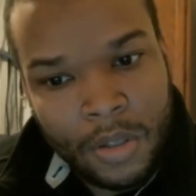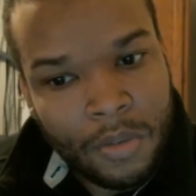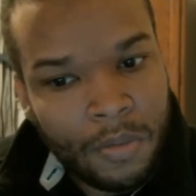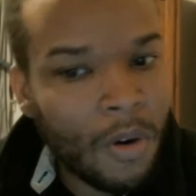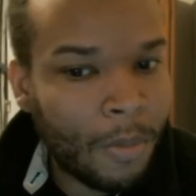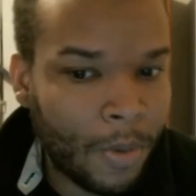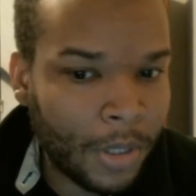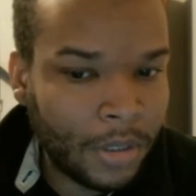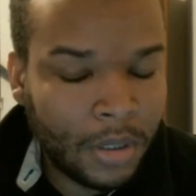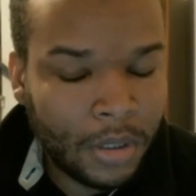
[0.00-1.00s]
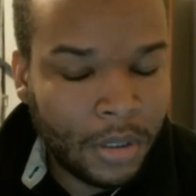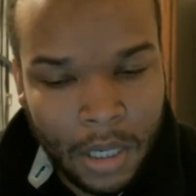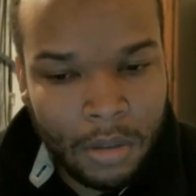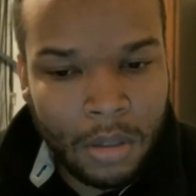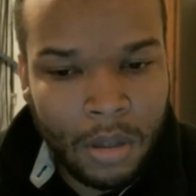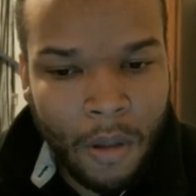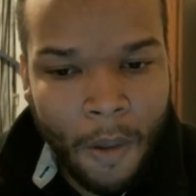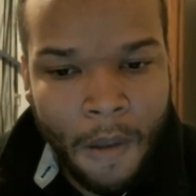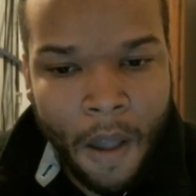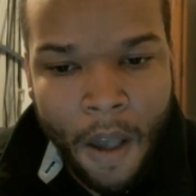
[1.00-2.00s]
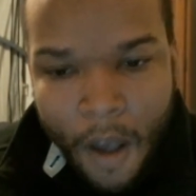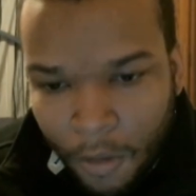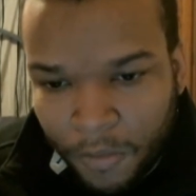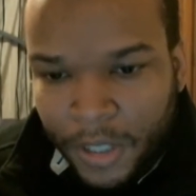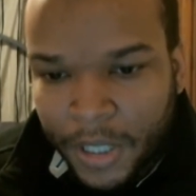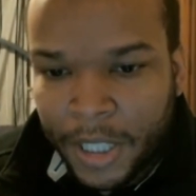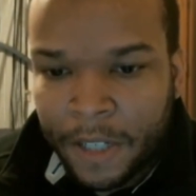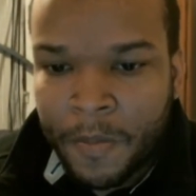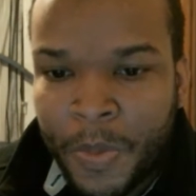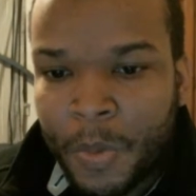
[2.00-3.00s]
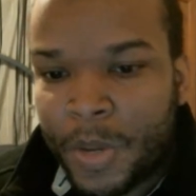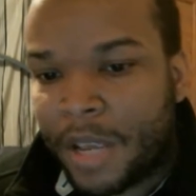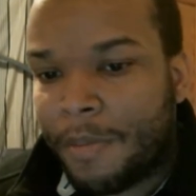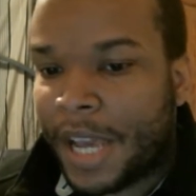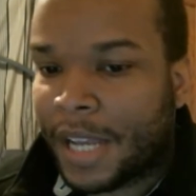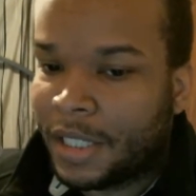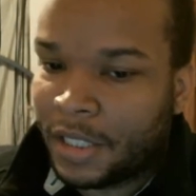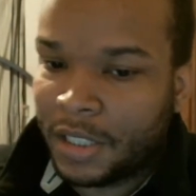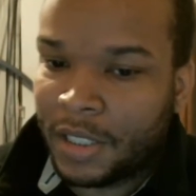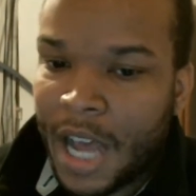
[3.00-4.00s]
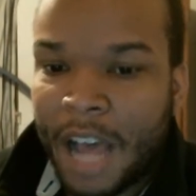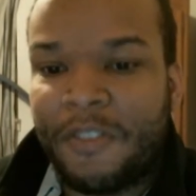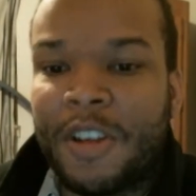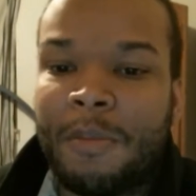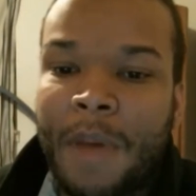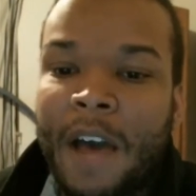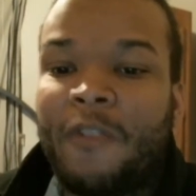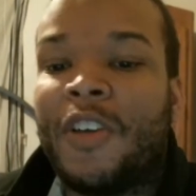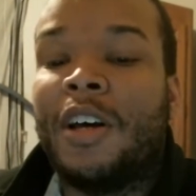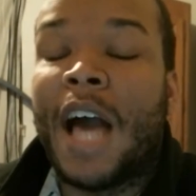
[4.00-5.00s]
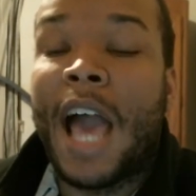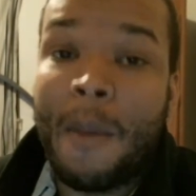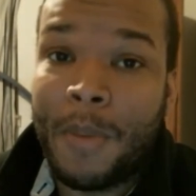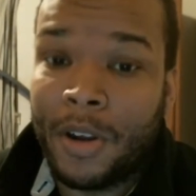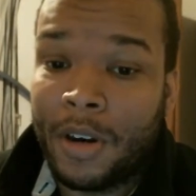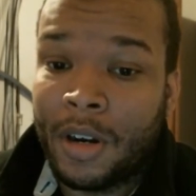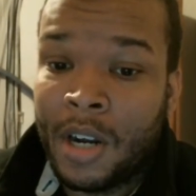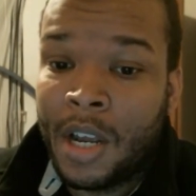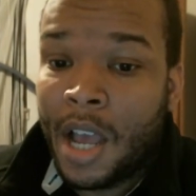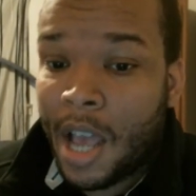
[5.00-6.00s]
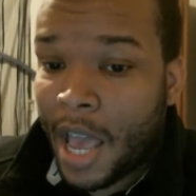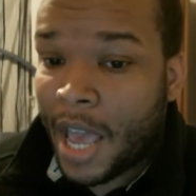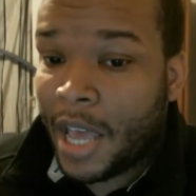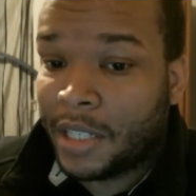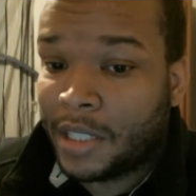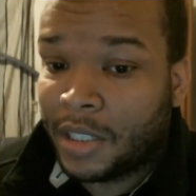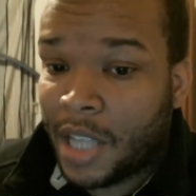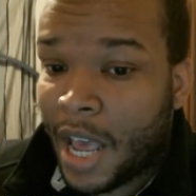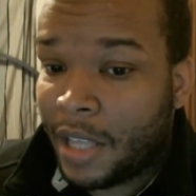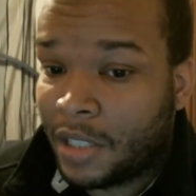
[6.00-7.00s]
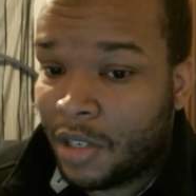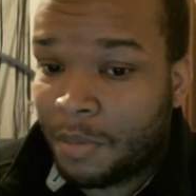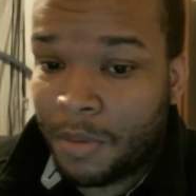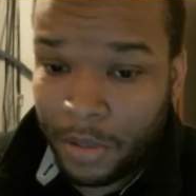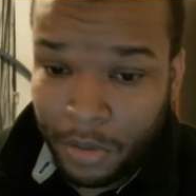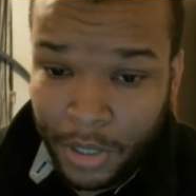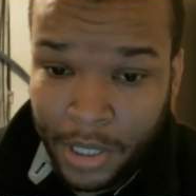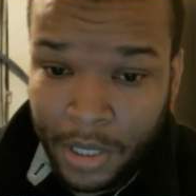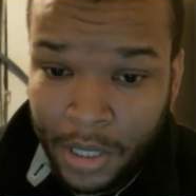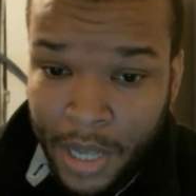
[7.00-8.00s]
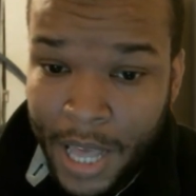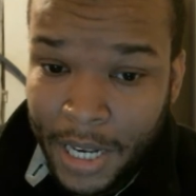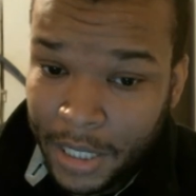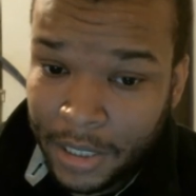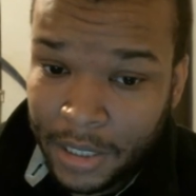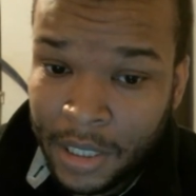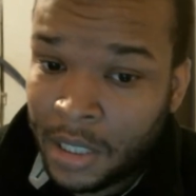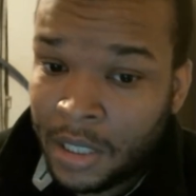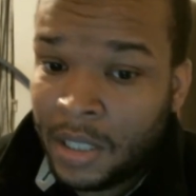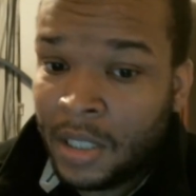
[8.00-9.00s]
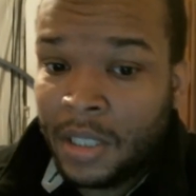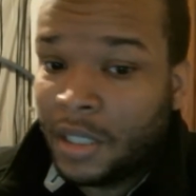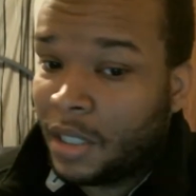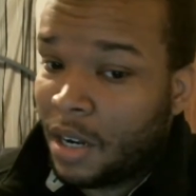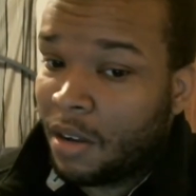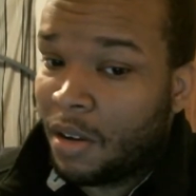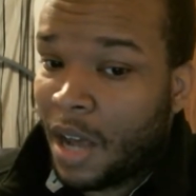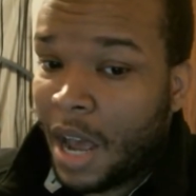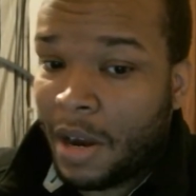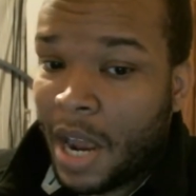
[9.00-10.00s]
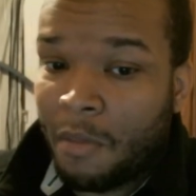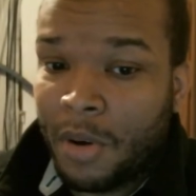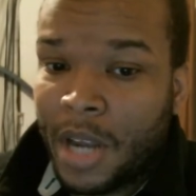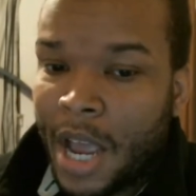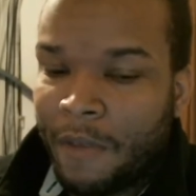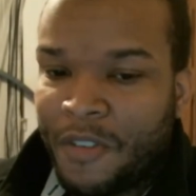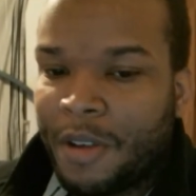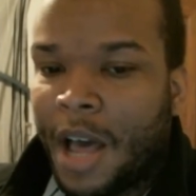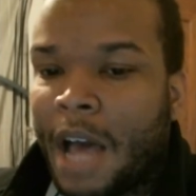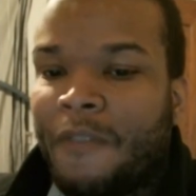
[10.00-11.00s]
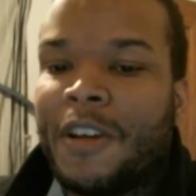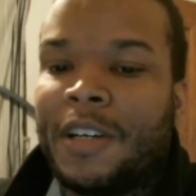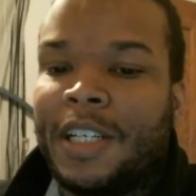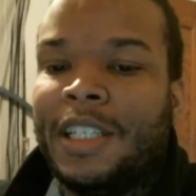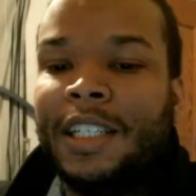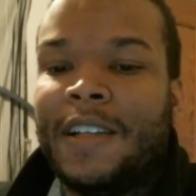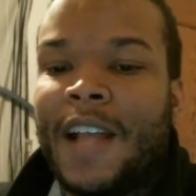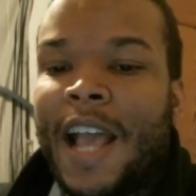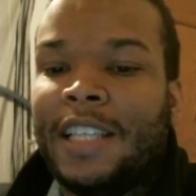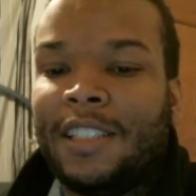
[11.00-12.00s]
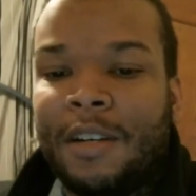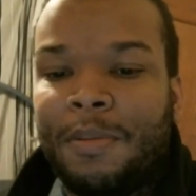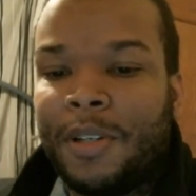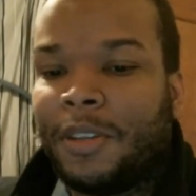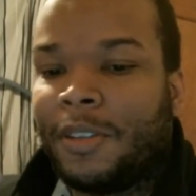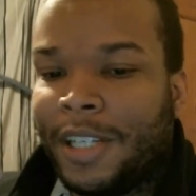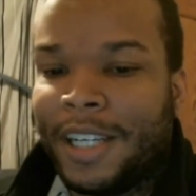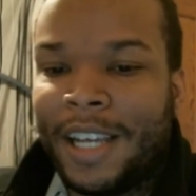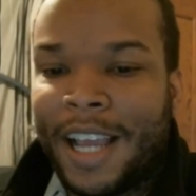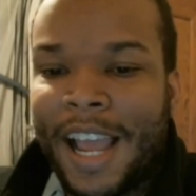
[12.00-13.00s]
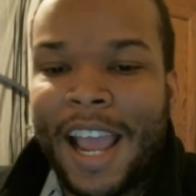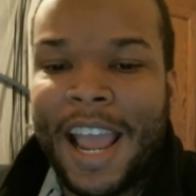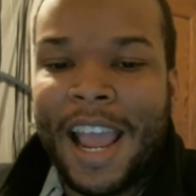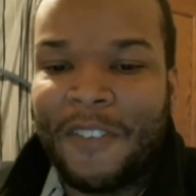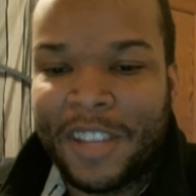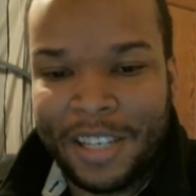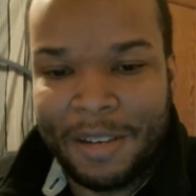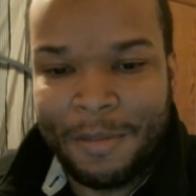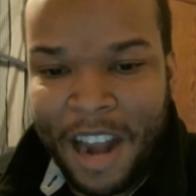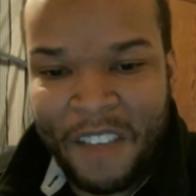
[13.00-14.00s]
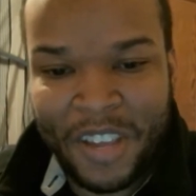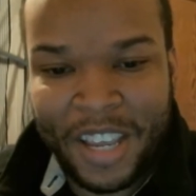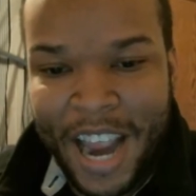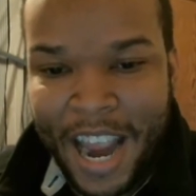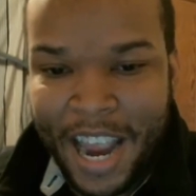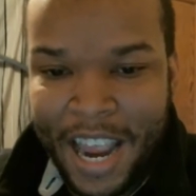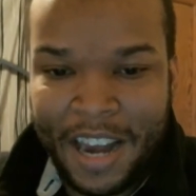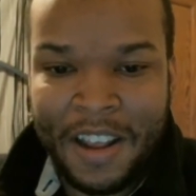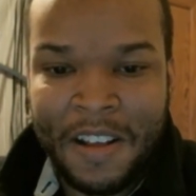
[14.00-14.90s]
4 points. So hopefully we get back to I feel happier at 0.3 at least. You know, I feel good at 0.3 for the demographic and